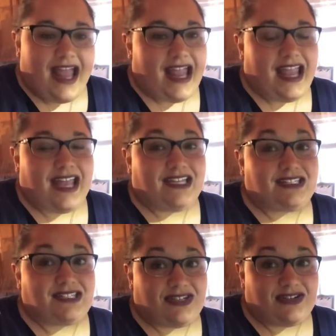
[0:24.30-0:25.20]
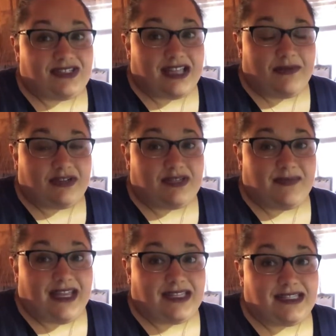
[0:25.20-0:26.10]
And it's Thursday, which
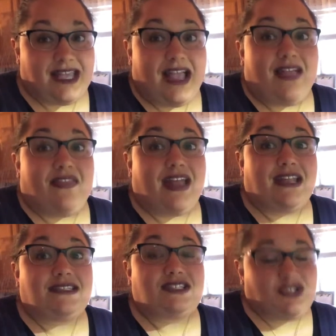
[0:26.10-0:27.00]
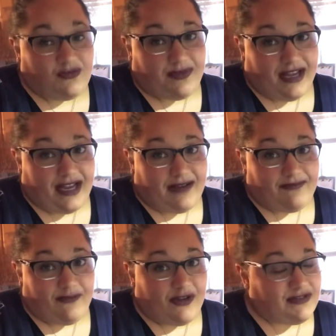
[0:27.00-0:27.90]
means that it's soup night.
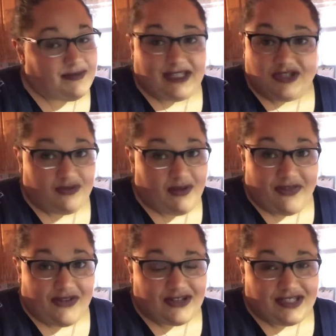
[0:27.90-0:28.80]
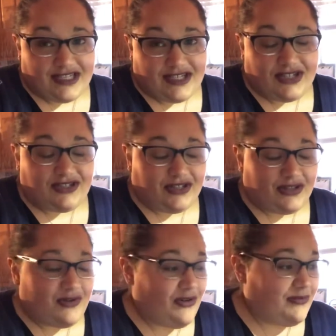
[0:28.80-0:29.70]
We always make soup on Thursdays here during
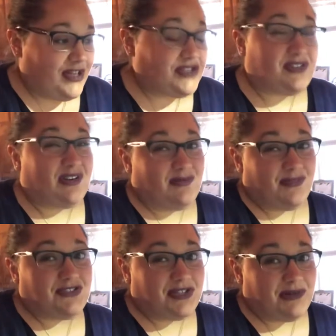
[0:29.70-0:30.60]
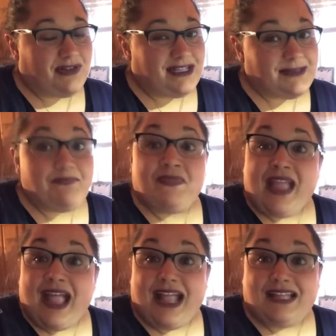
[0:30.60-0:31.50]
the cold months, or almost always.
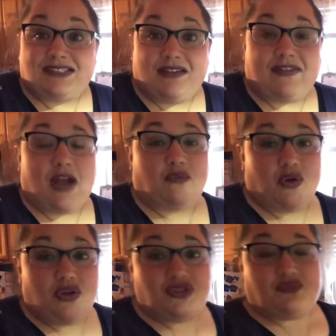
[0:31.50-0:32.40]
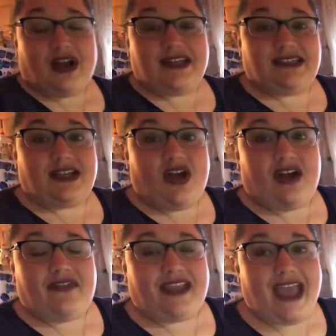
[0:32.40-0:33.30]
And so I've got rolls rising
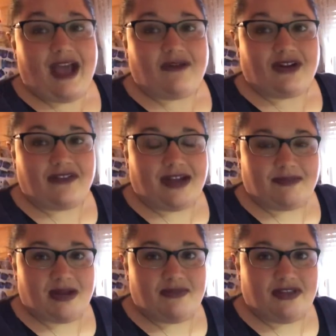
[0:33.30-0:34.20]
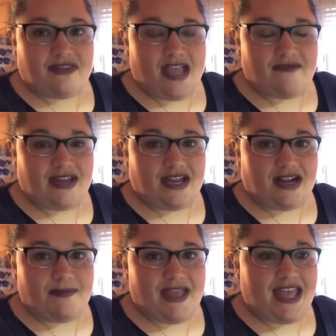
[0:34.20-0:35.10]
on the counter that I'm gonna put in the oven here
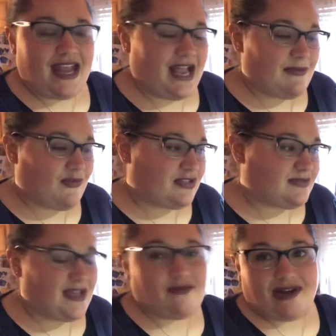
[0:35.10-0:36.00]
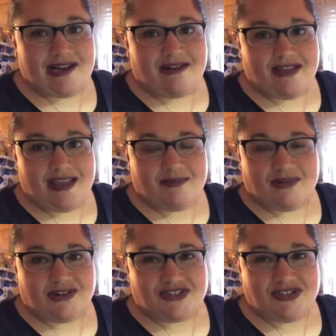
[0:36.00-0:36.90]
in a bit, and I'm going to make what I call
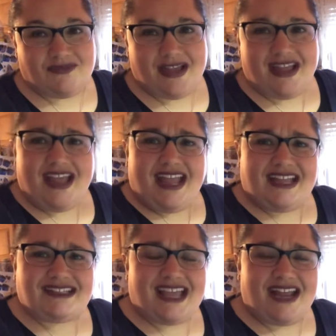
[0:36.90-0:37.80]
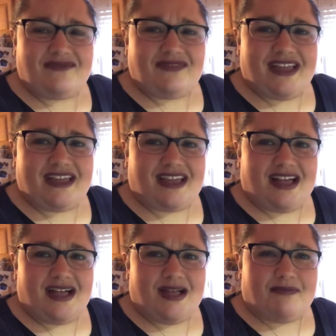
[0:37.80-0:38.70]
hamburger soup. It's kind of like
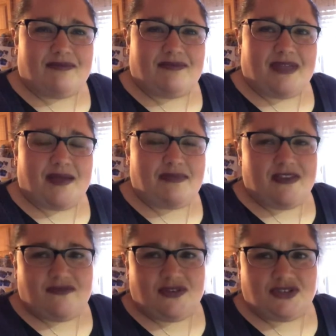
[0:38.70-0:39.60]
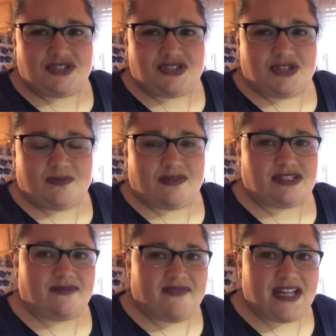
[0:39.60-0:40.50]
a beef noodle soup with
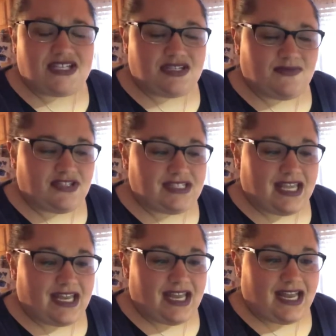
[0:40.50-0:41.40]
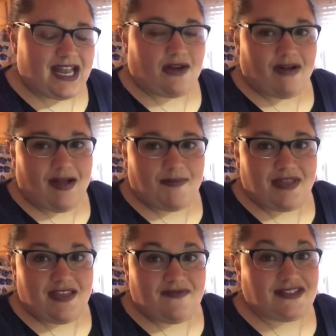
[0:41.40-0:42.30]
some vegetables in it and ground
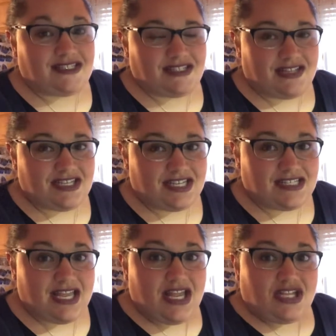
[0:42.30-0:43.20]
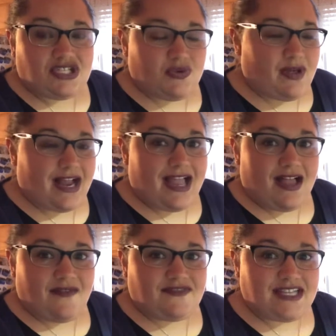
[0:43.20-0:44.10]
beef. It's delicious. So what I
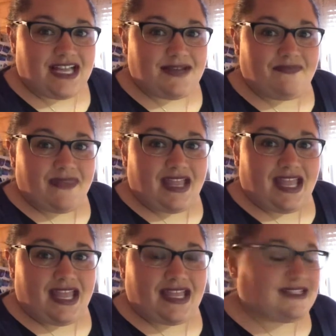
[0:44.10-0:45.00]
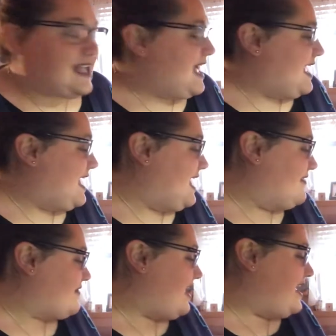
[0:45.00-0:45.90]
have done is I
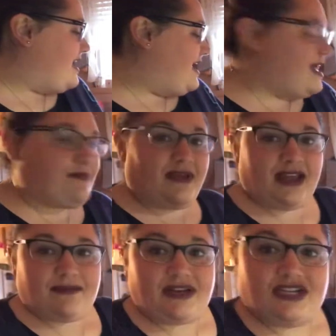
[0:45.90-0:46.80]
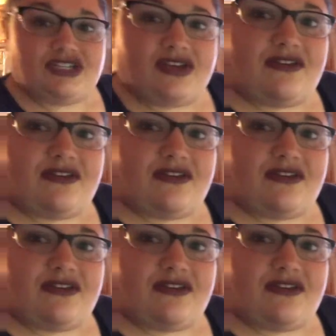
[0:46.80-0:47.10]
have cut up, and I'm gonna show you